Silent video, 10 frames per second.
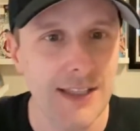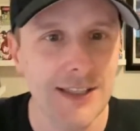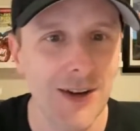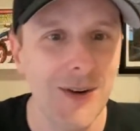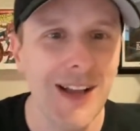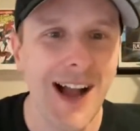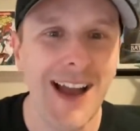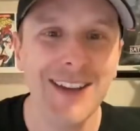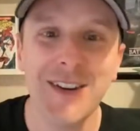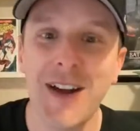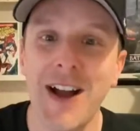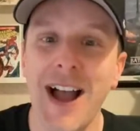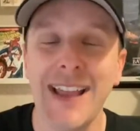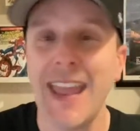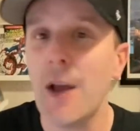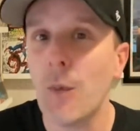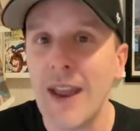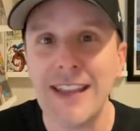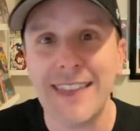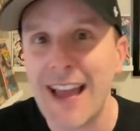So I don't know how I can't
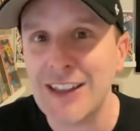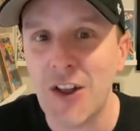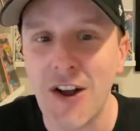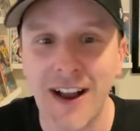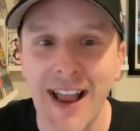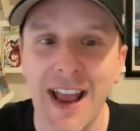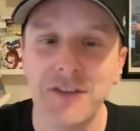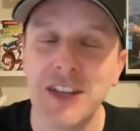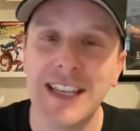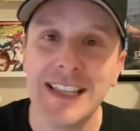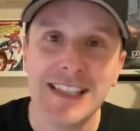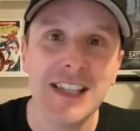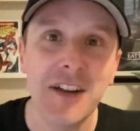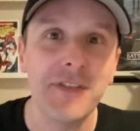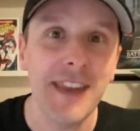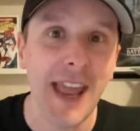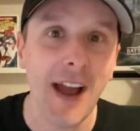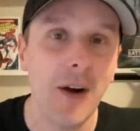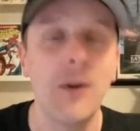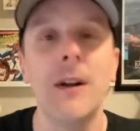wait that long. I have to get stuff
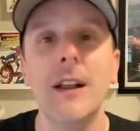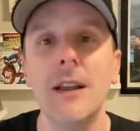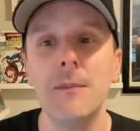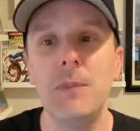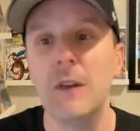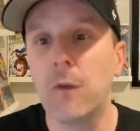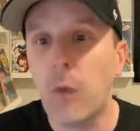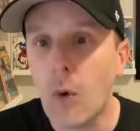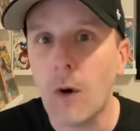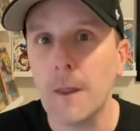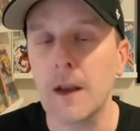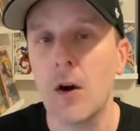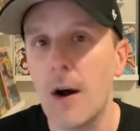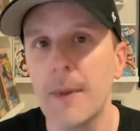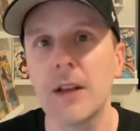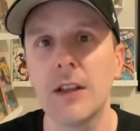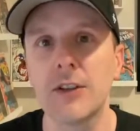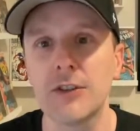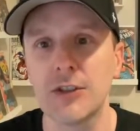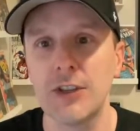now before the comic
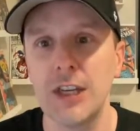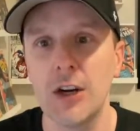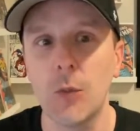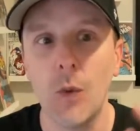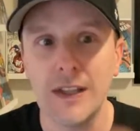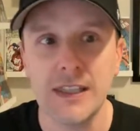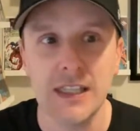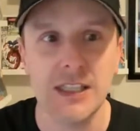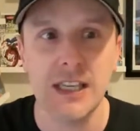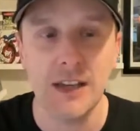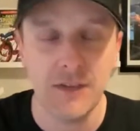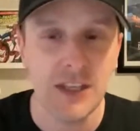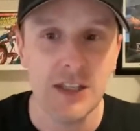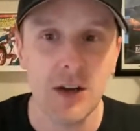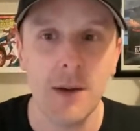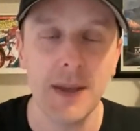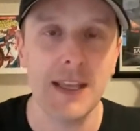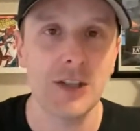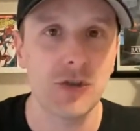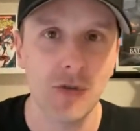collectors are here once this if this comic
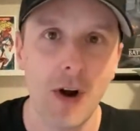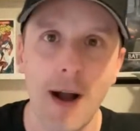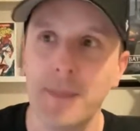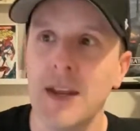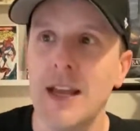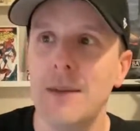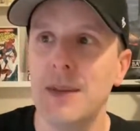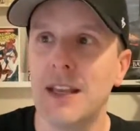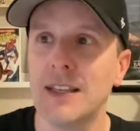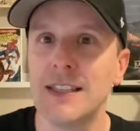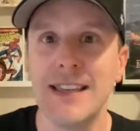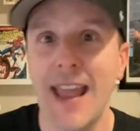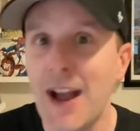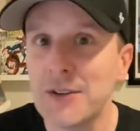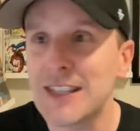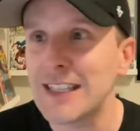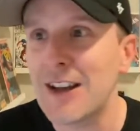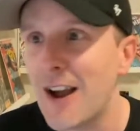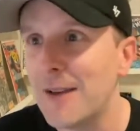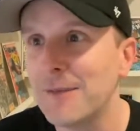gets dropped because now's the
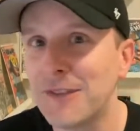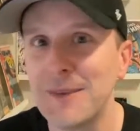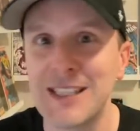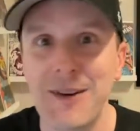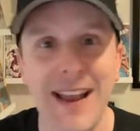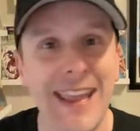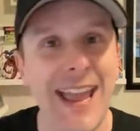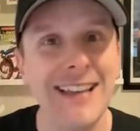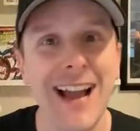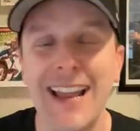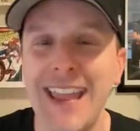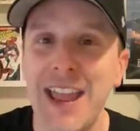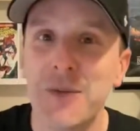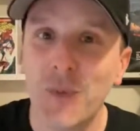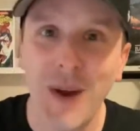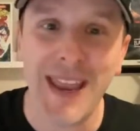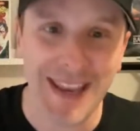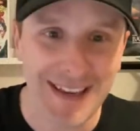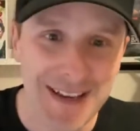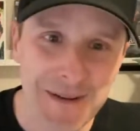time for me. So I can't I can't
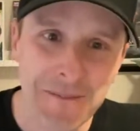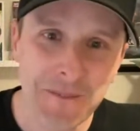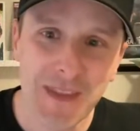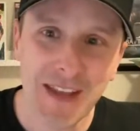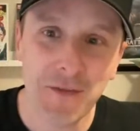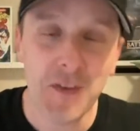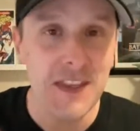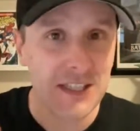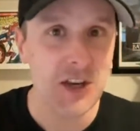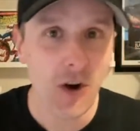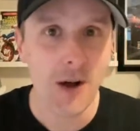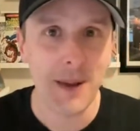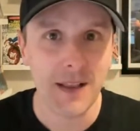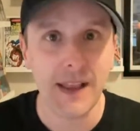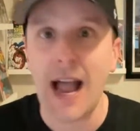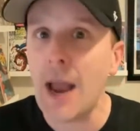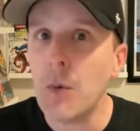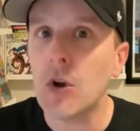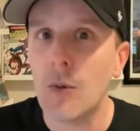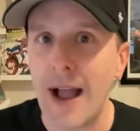wait for this comic. Like I
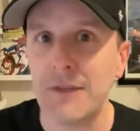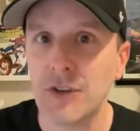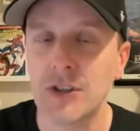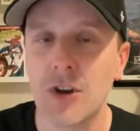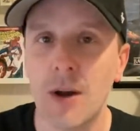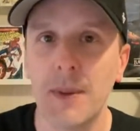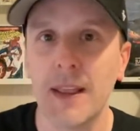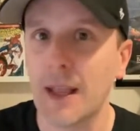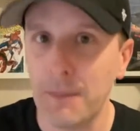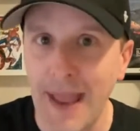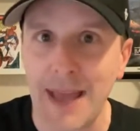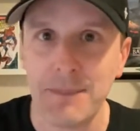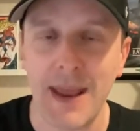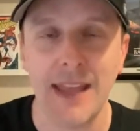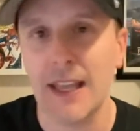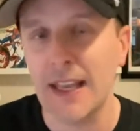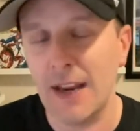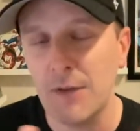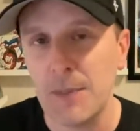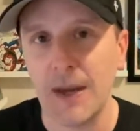will go after this comic like a madman like
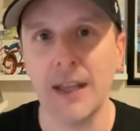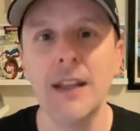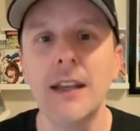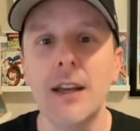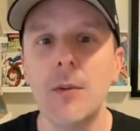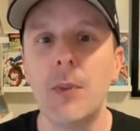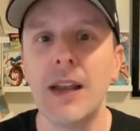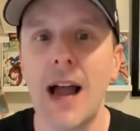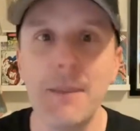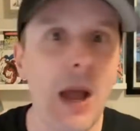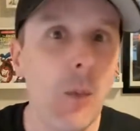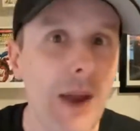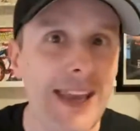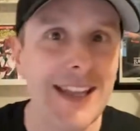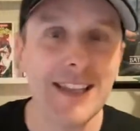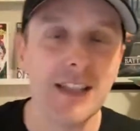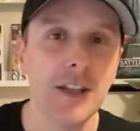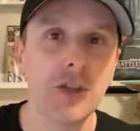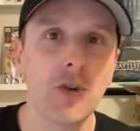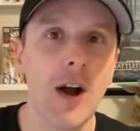everybody, but I'm not waiting until
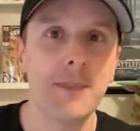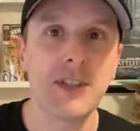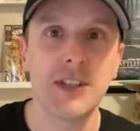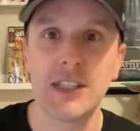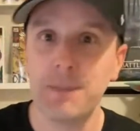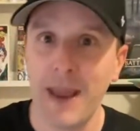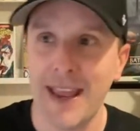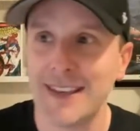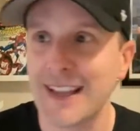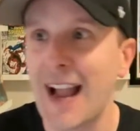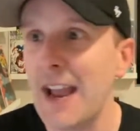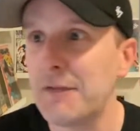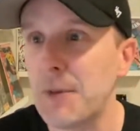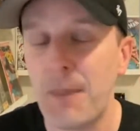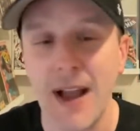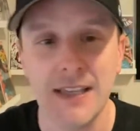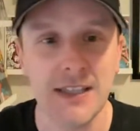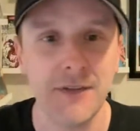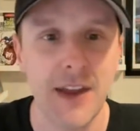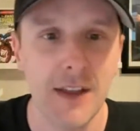it drops to spend. Like I have to buy
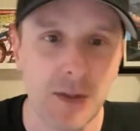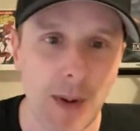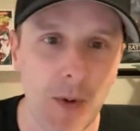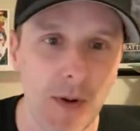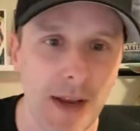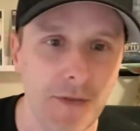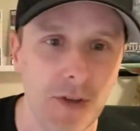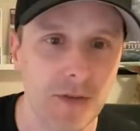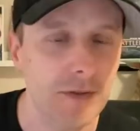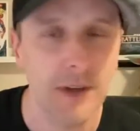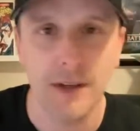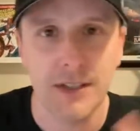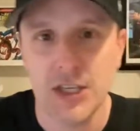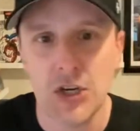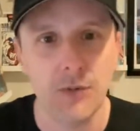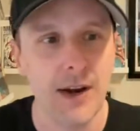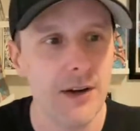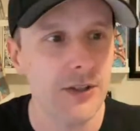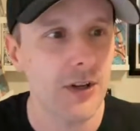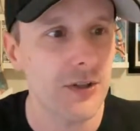stuff now. That's why I'm going after uh, secret
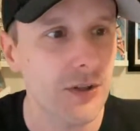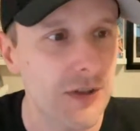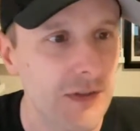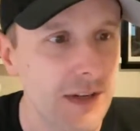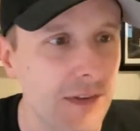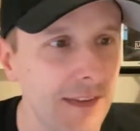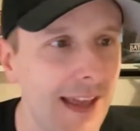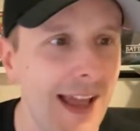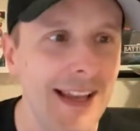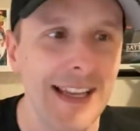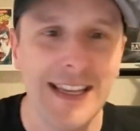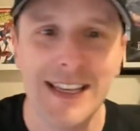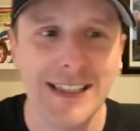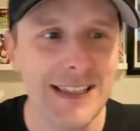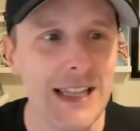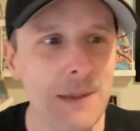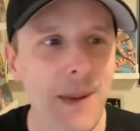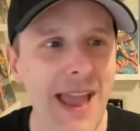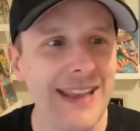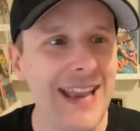rares and all sorts of stuff like that. Lily
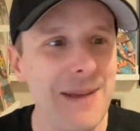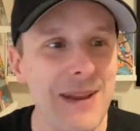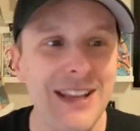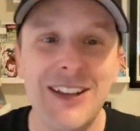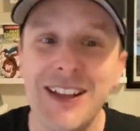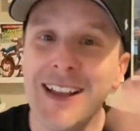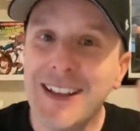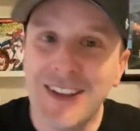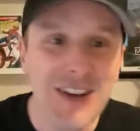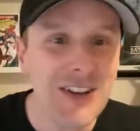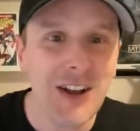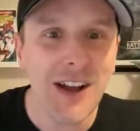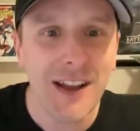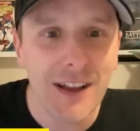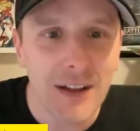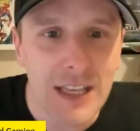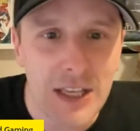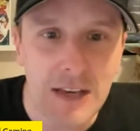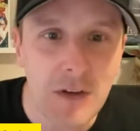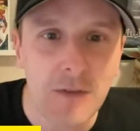Pad Gaming Good uh,
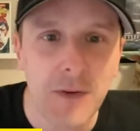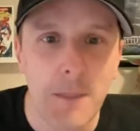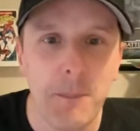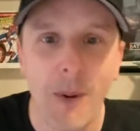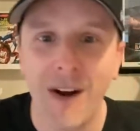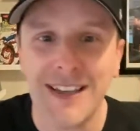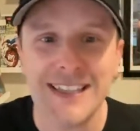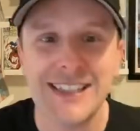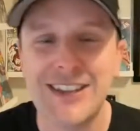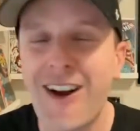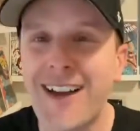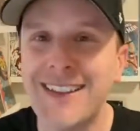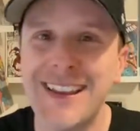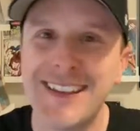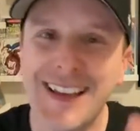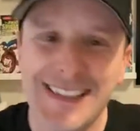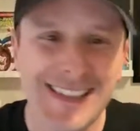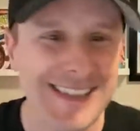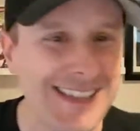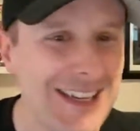evening from Bonnie, Scotland. Nice to
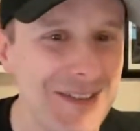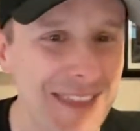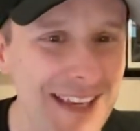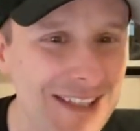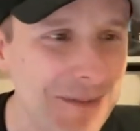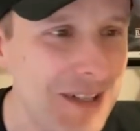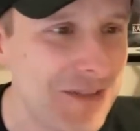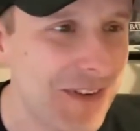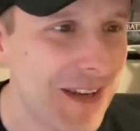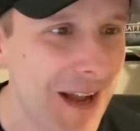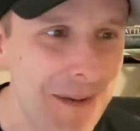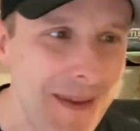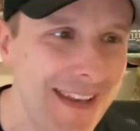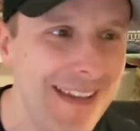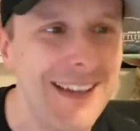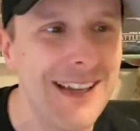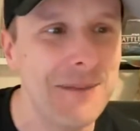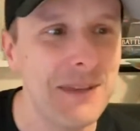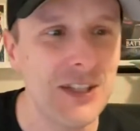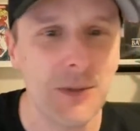see you. Thanks so much for coming.
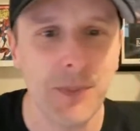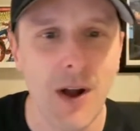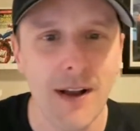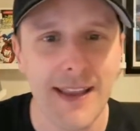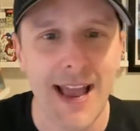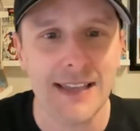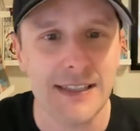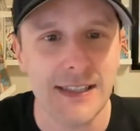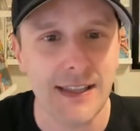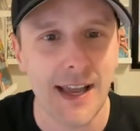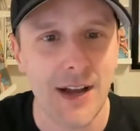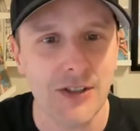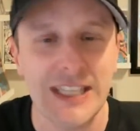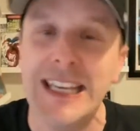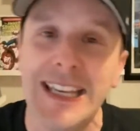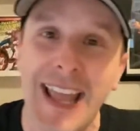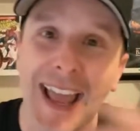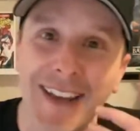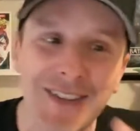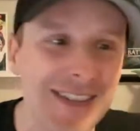Mr. Broadcast is in the house.
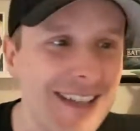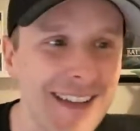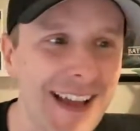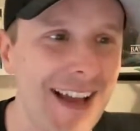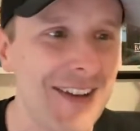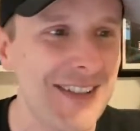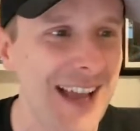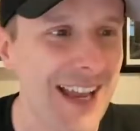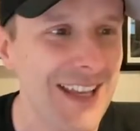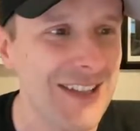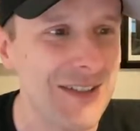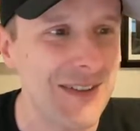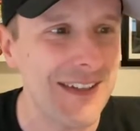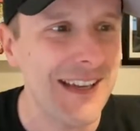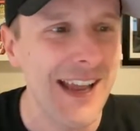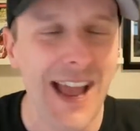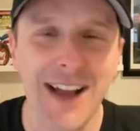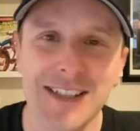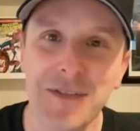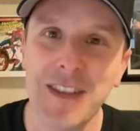He-Nan, who's in the house. How you doing?
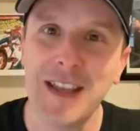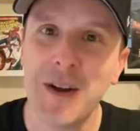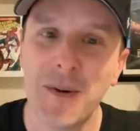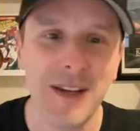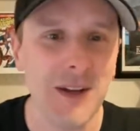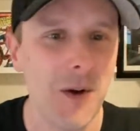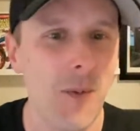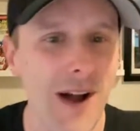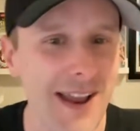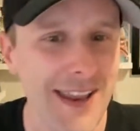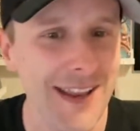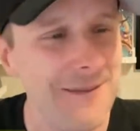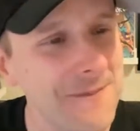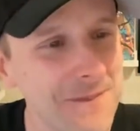How's everything going in Hawaii?